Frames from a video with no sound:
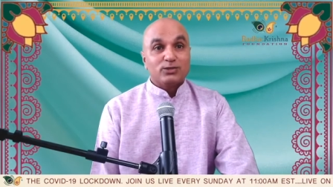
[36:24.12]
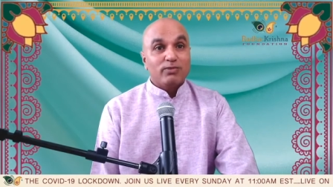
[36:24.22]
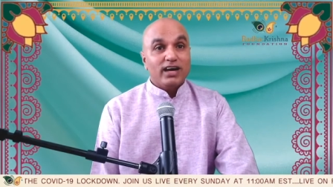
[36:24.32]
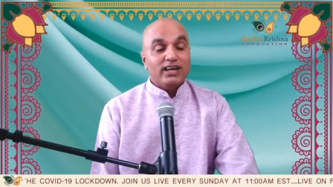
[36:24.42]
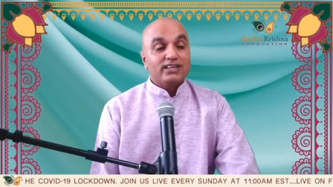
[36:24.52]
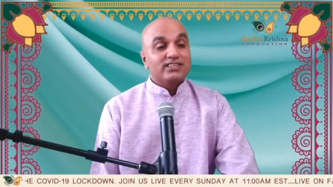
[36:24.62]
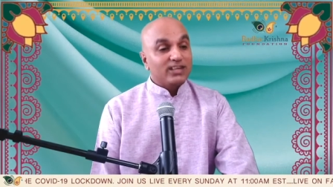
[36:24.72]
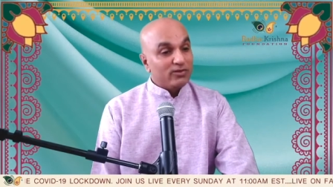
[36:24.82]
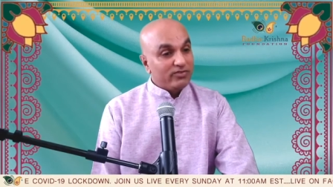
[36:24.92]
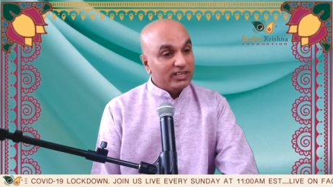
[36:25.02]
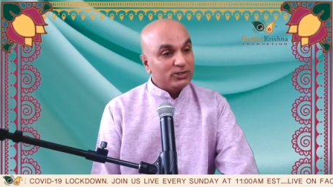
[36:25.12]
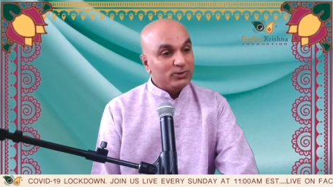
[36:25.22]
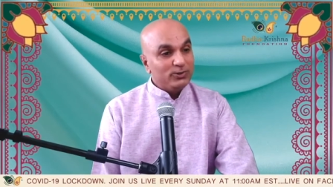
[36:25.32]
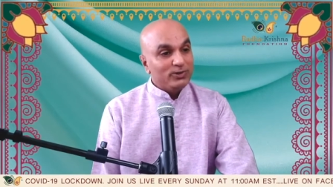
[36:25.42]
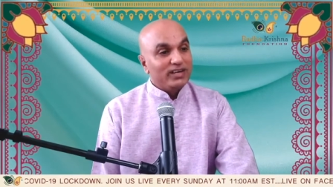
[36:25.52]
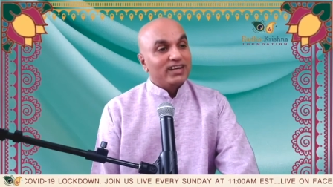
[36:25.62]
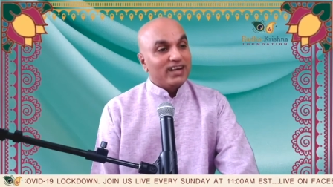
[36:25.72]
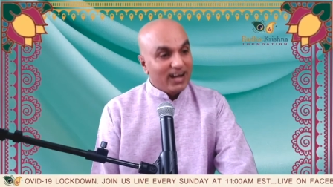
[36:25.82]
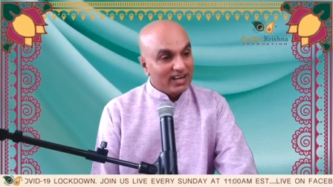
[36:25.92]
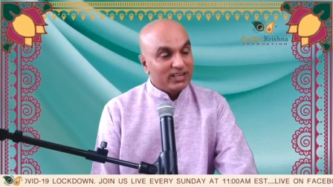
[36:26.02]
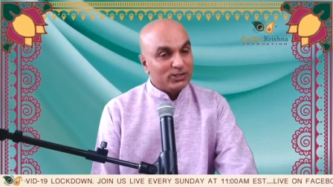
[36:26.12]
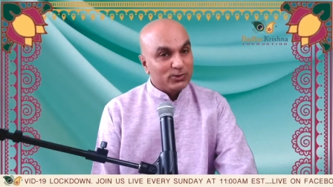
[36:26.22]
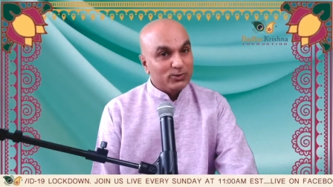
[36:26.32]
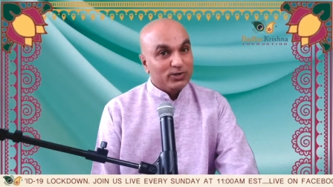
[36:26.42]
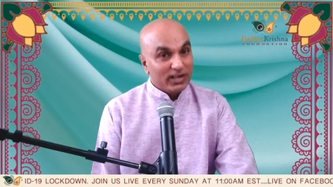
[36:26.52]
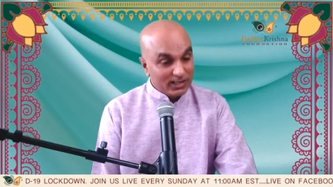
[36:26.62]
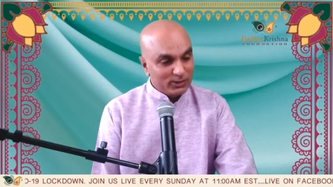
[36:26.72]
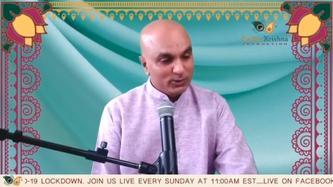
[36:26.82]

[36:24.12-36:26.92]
Tasmat sarveshu kaleshu.